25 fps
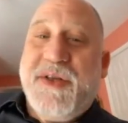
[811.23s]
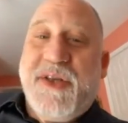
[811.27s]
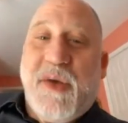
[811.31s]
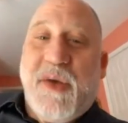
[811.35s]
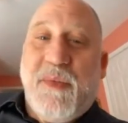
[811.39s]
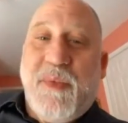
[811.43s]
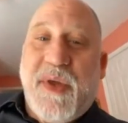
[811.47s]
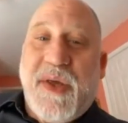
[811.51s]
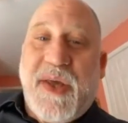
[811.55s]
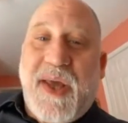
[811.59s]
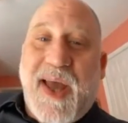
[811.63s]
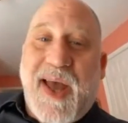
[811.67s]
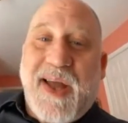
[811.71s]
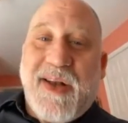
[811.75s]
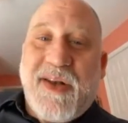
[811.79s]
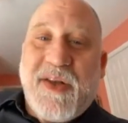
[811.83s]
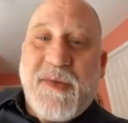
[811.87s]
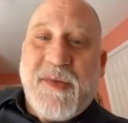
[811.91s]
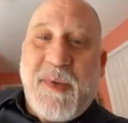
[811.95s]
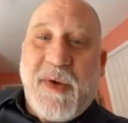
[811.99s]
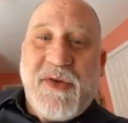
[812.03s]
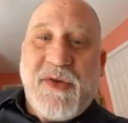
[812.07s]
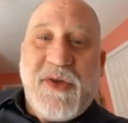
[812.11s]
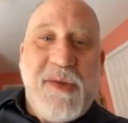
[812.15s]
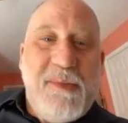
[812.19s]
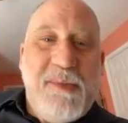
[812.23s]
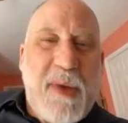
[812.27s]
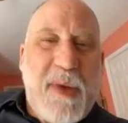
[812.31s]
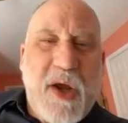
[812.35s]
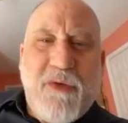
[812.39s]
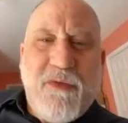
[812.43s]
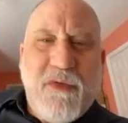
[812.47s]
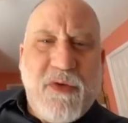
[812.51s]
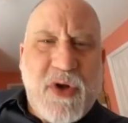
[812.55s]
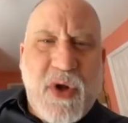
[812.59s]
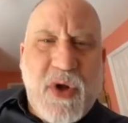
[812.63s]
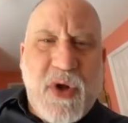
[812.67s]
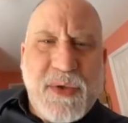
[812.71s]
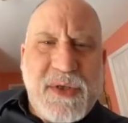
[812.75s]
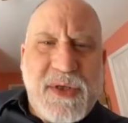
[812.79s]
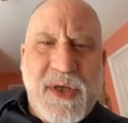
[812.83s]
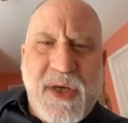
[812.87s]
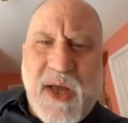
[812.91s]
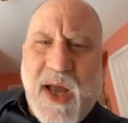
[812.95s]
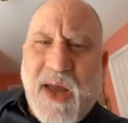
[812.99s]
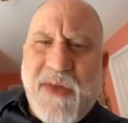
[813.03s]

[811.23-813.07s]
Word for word: that we get, especially microdosing.